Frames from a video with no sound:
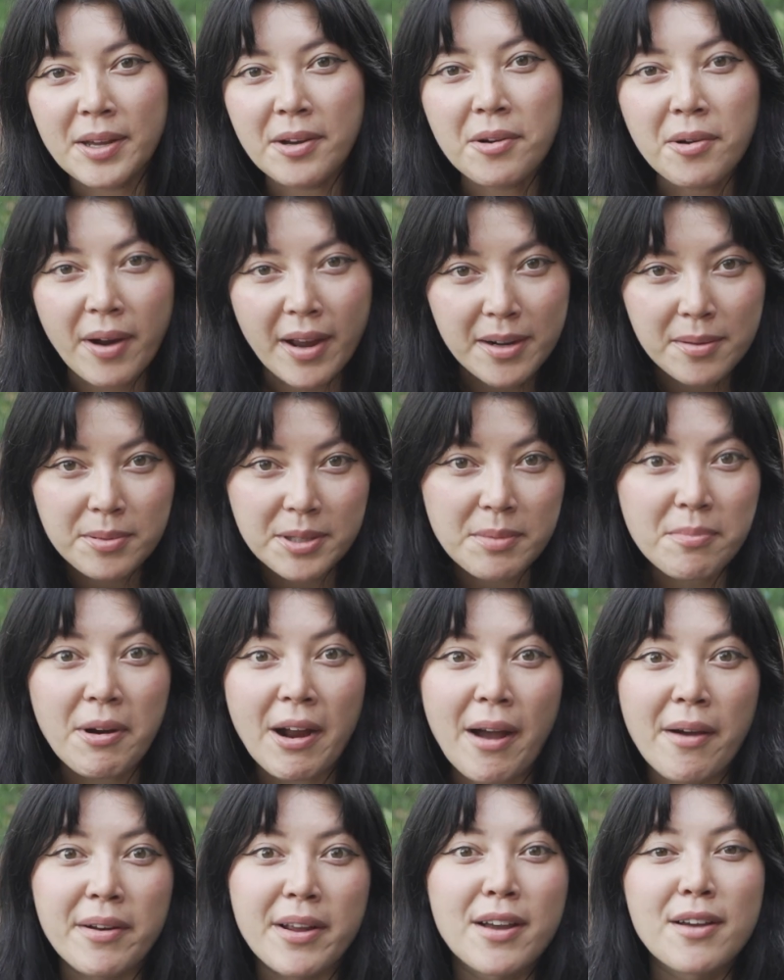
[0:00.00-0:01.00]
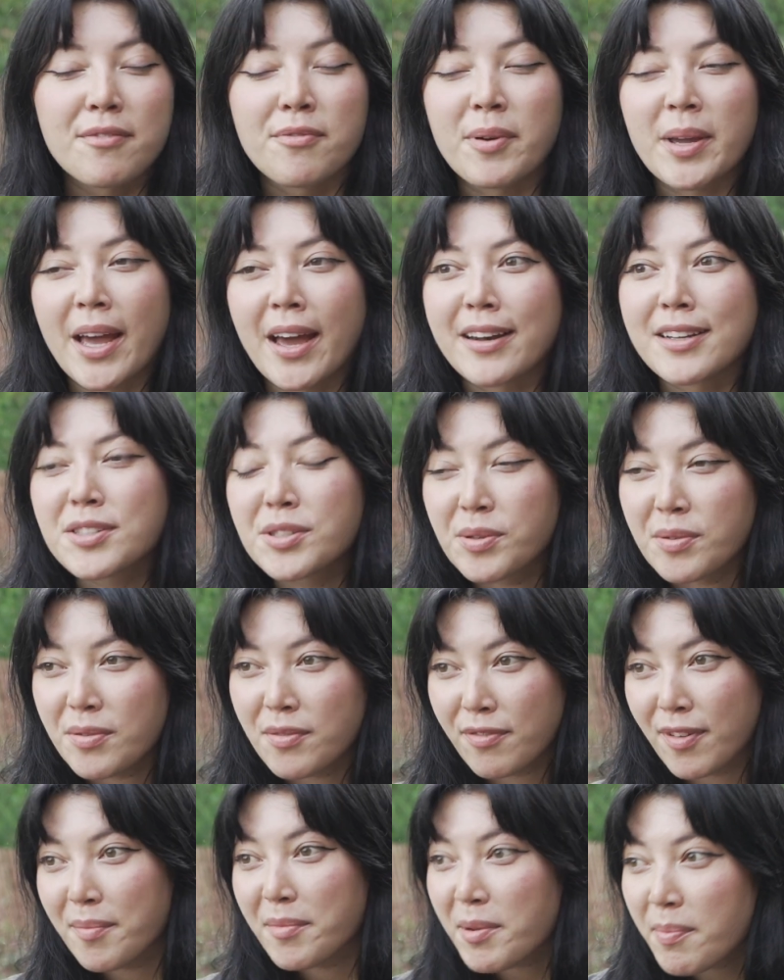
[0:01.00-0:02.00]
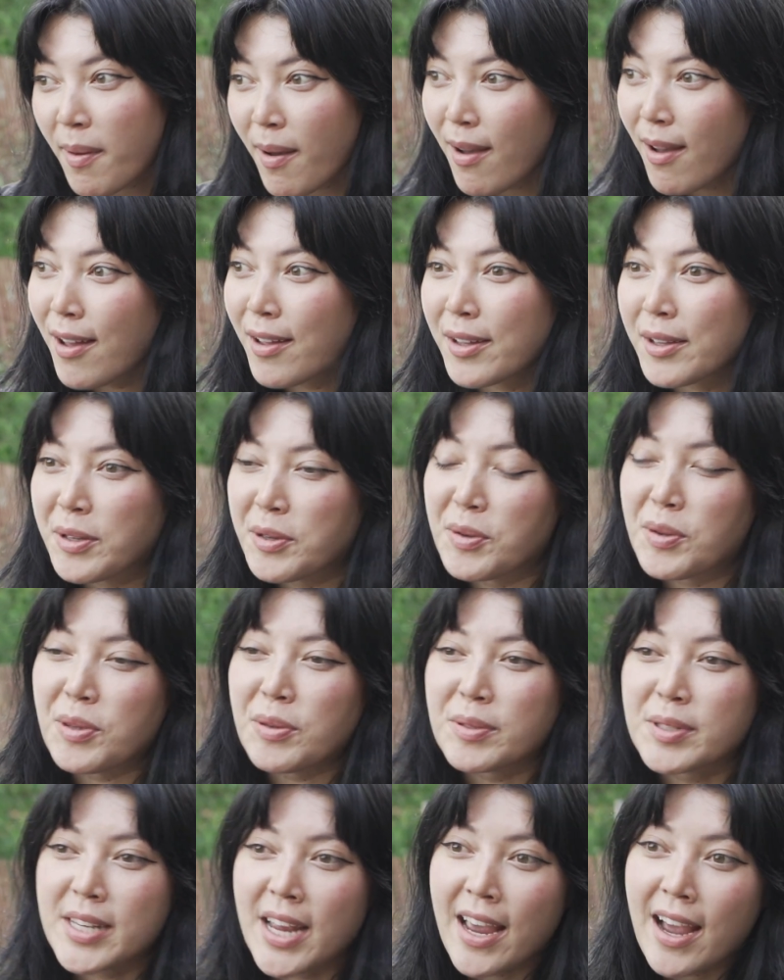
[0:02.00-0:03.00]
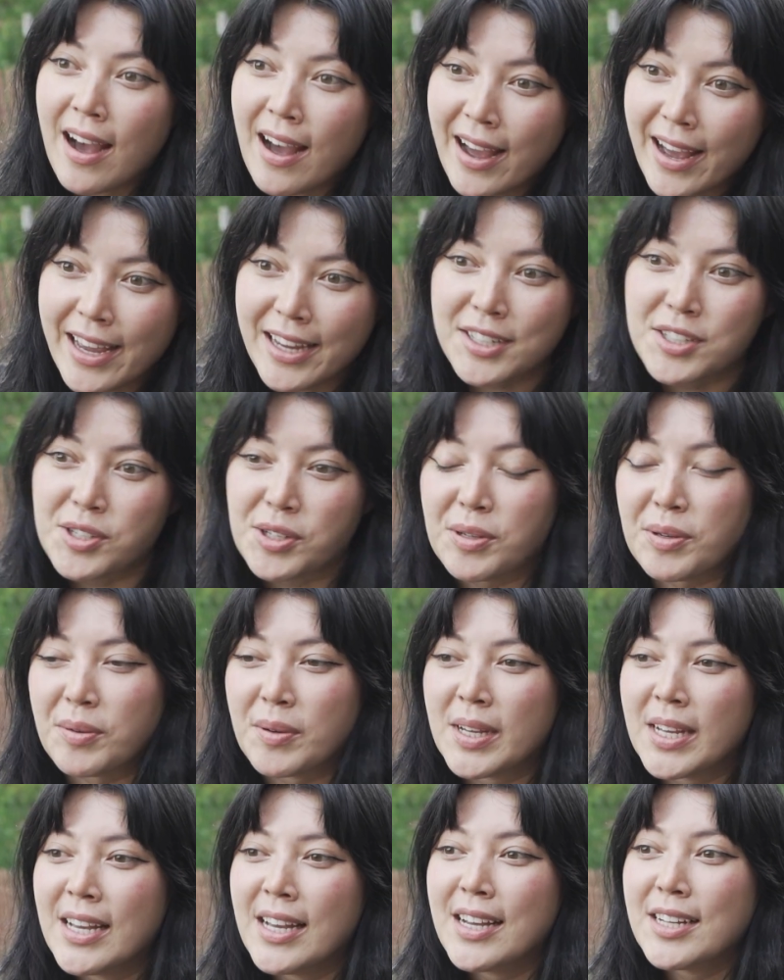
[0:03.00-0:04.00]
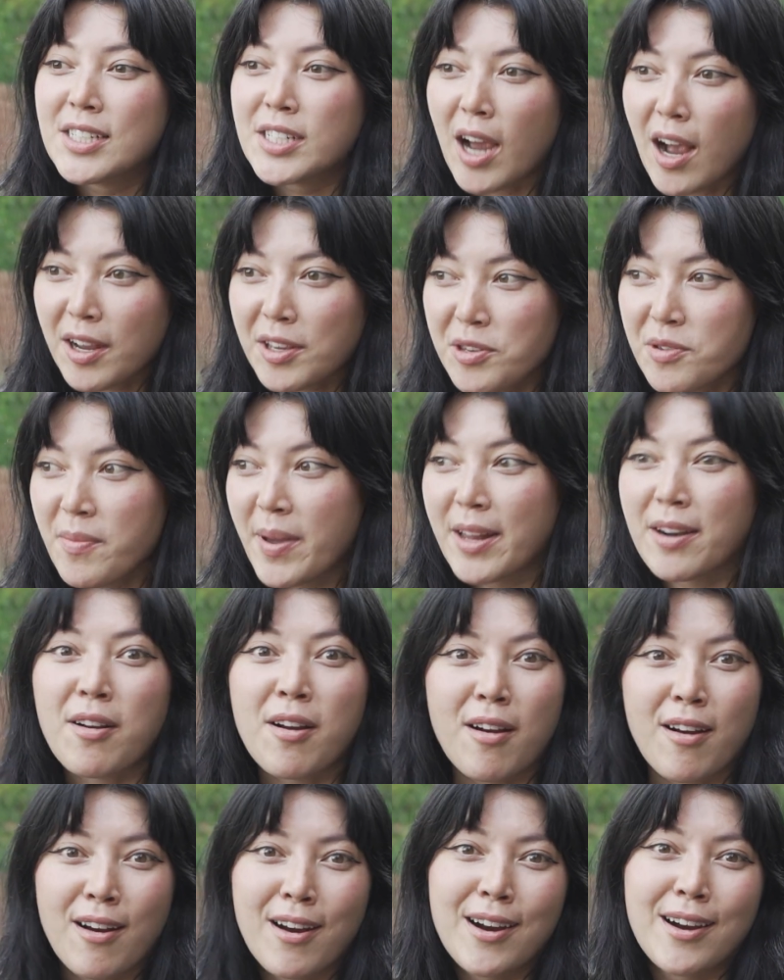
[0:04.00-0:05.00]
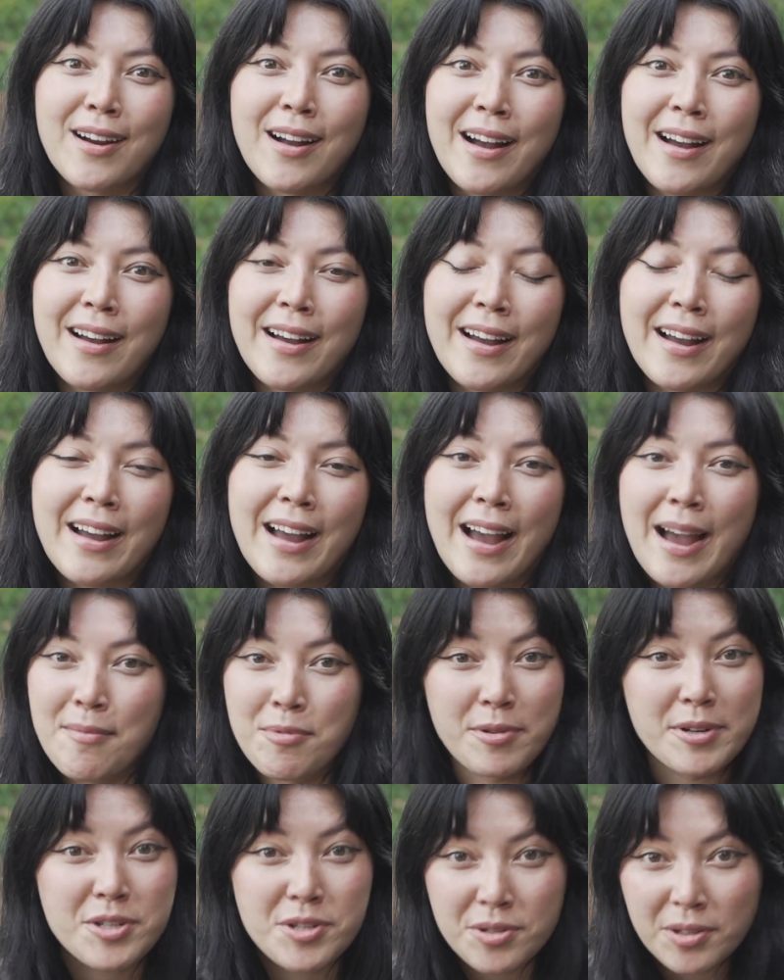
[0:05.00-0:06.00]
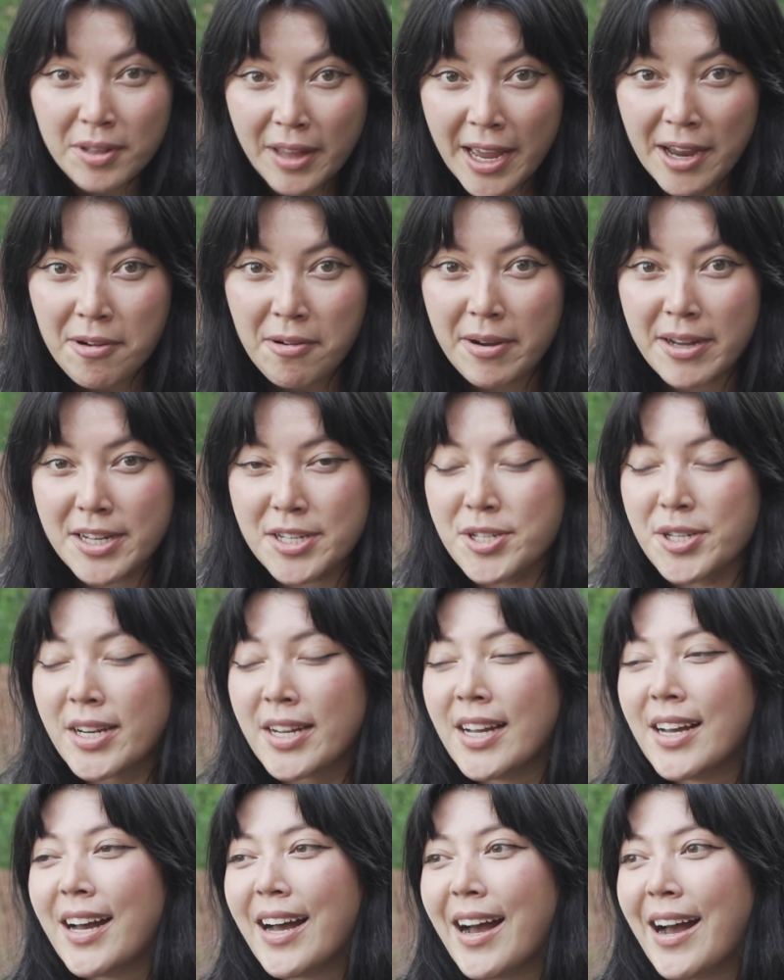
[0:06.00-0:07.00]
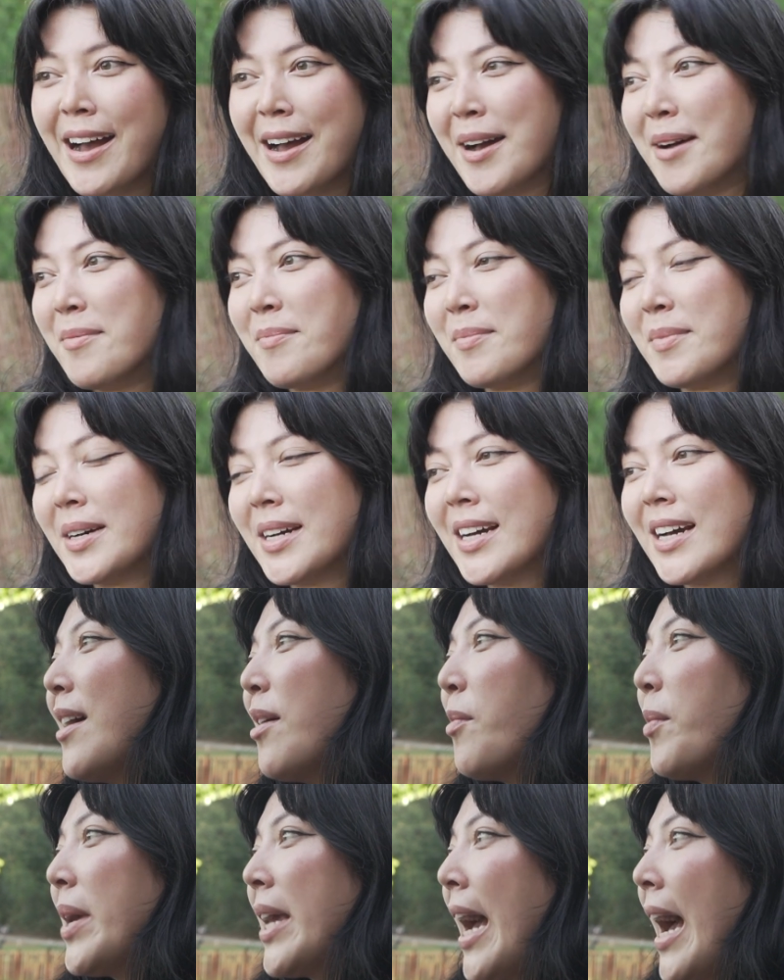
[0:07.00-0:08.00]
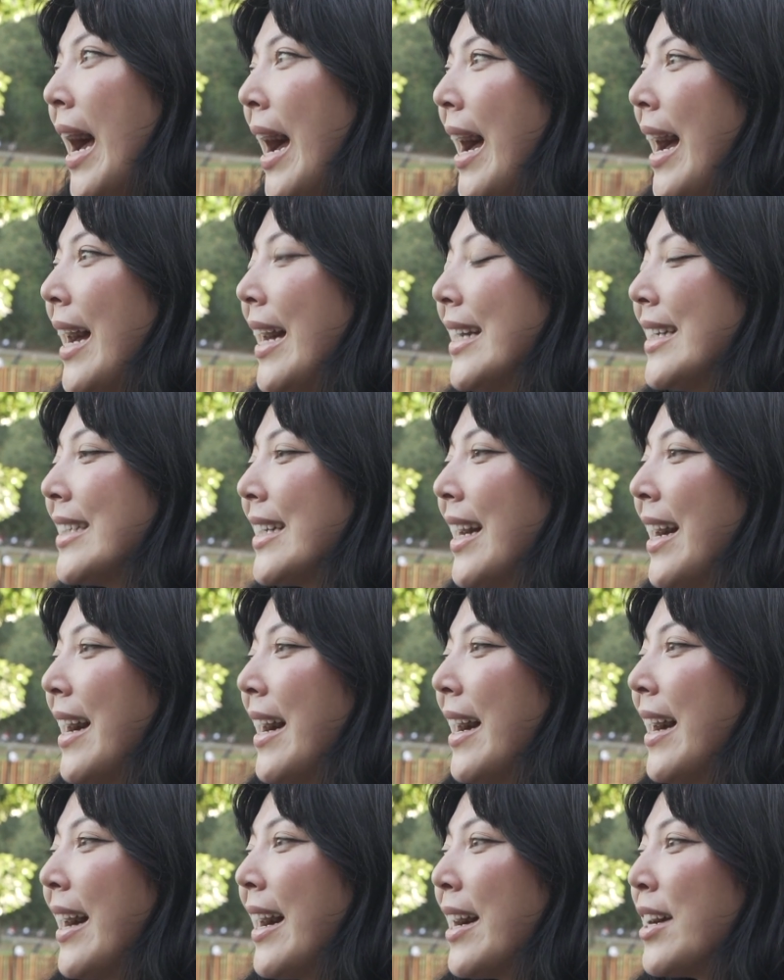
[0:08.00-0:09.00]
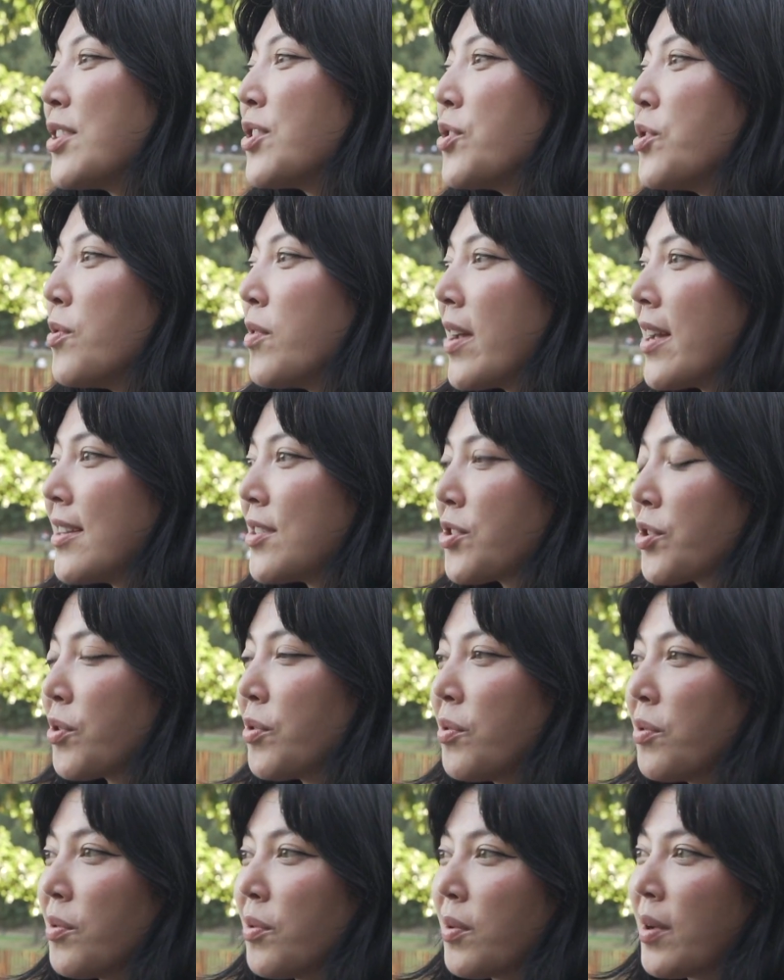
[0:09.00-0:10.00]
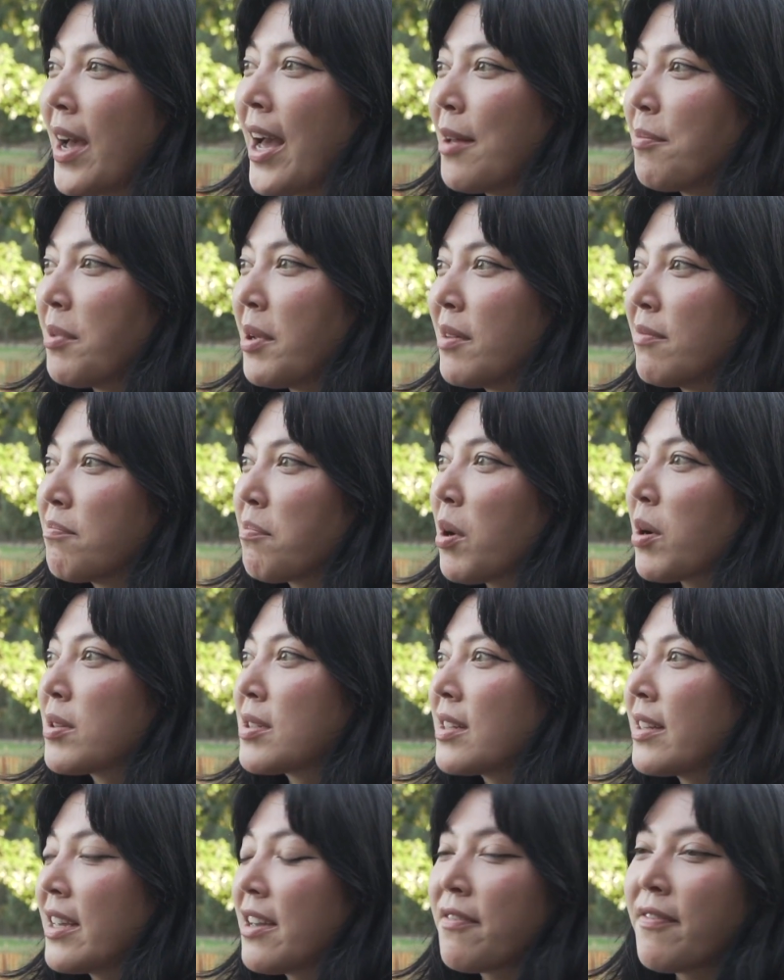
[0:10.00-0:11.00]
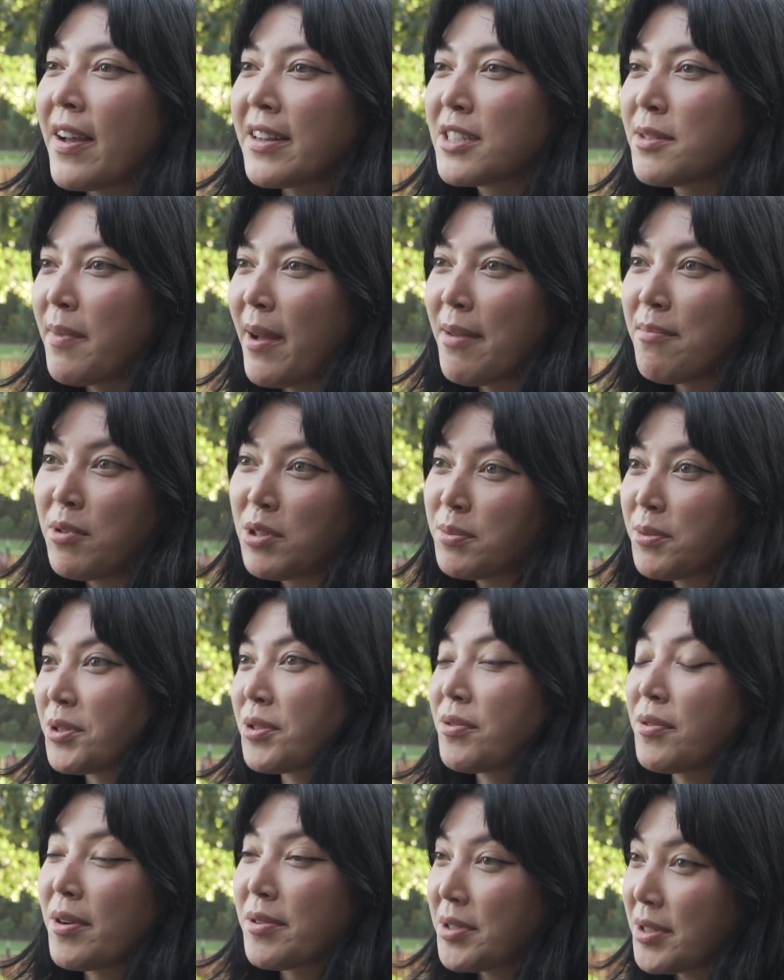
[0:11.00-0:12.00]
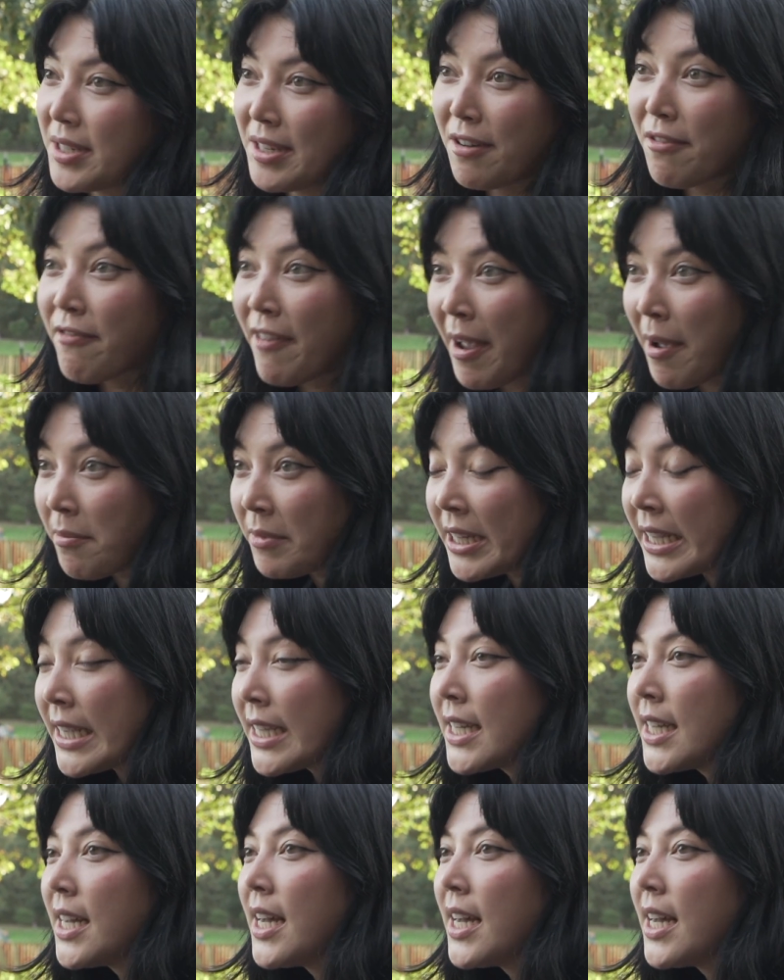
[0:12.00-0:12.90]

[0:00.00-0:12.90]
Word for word: incredibly proud of. We had a student from Nepal who used AI to document her uh, Aboriginal language. Um, we had uh, a student who had been personally affected by multiple sclerosis in her family,